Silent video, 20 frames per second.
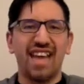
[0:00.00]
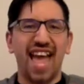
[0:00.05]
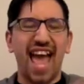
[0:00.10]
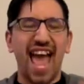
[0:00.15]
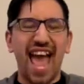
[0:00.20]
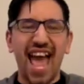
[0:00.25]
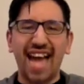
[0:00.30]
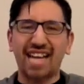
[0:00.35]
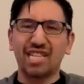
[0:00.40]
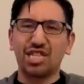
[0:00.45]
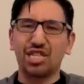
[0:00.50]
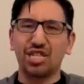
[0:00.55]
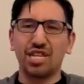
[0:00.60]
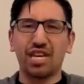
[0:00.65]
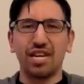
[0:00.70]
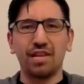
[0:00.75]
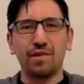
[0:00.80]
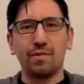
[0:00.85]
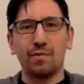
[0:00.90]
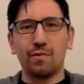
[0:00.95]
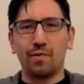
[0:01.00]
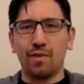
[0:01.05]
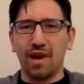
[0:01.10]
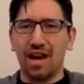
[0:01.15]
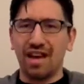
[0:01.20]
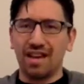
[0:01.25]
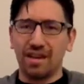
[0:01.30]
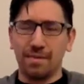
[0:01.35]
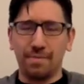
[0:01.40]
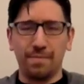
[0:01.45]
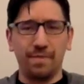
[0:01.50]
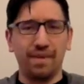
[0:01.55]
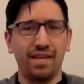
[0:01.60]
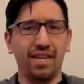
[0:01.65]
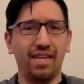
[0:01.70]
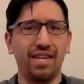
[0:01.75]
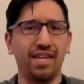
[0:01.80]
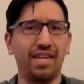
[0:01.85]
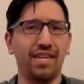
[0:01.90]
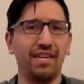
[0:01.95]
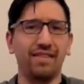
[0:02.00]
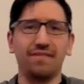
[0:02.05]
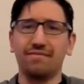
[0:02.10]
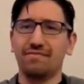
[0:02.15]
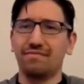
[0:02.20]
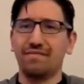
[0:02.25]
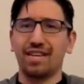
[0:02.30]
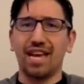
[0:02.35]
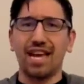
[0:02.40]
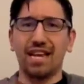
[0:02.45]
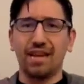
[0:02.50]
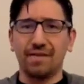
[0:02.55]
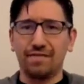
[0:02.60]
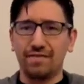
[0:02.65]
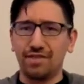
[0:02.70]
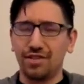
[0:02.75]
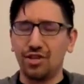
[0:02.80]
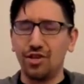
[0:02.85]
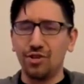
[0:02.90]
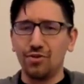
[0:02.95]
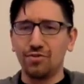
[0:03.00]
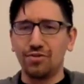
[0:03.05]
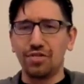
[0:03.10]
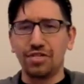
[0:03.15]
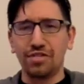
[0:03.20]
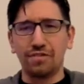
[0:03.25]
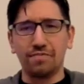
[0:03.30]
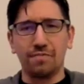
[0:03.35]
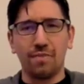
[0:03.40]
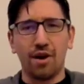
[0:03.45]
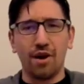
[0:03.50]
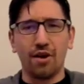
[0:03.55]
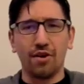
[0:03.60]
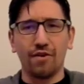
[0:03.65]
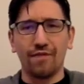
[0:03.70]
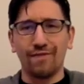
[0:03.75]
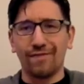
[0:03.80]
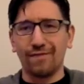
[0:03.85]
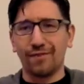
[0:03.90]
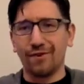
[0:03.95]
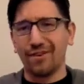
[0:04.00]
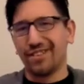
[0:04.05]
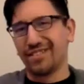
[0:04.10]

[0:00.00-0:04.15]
action wannabe, kind of too smart for